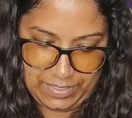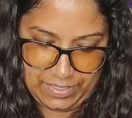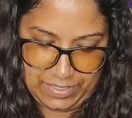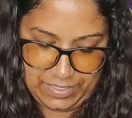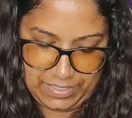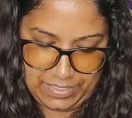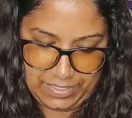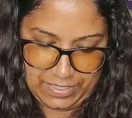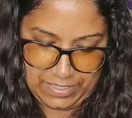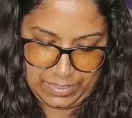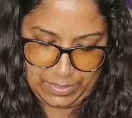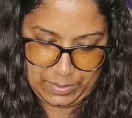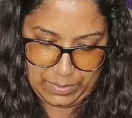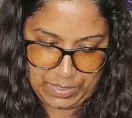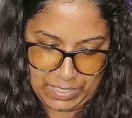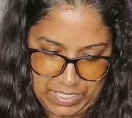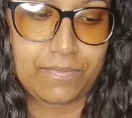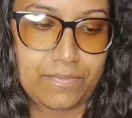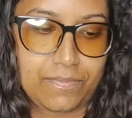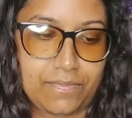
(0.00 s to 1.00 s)
let's
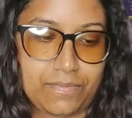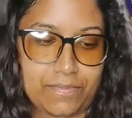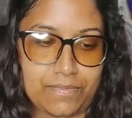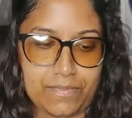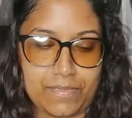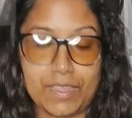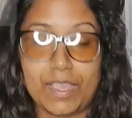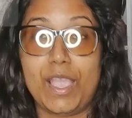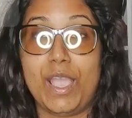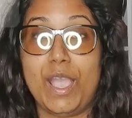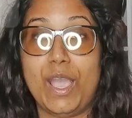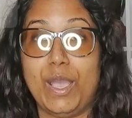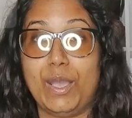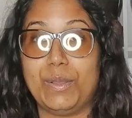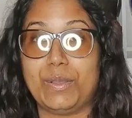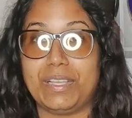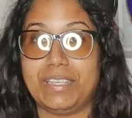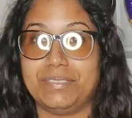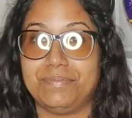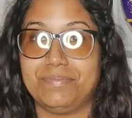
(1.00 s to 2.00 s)
see,
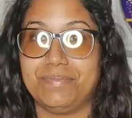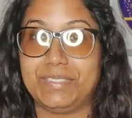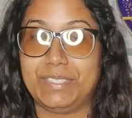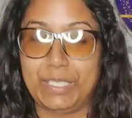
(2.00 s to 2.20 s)
okay,